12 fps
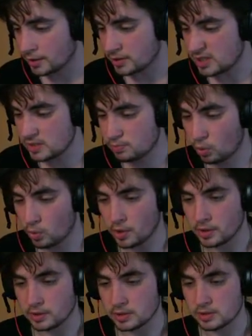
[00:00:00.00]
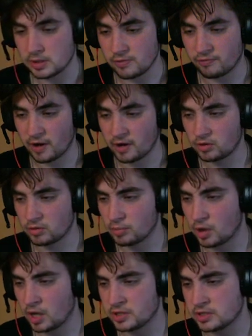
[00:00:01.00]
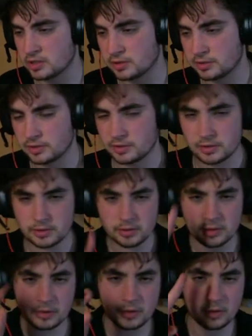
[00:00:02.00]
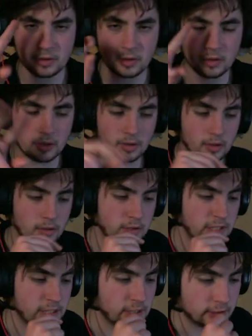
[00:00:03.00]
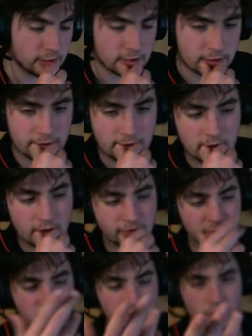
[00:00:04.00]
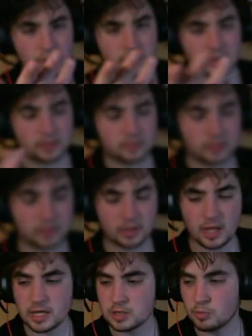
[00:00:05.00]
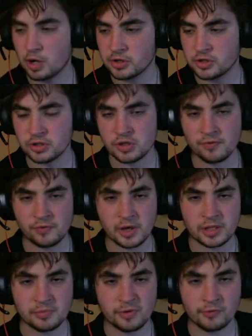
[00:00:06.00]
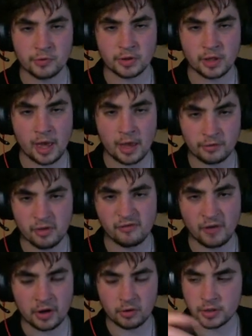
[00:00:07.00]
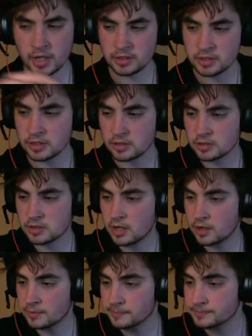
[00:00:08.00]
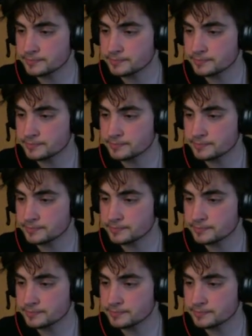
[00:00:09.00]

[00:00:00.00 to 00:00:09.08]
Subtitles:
These boys, the final bosses, technically, of the story. They're the last monsters you face before the final cutscene. So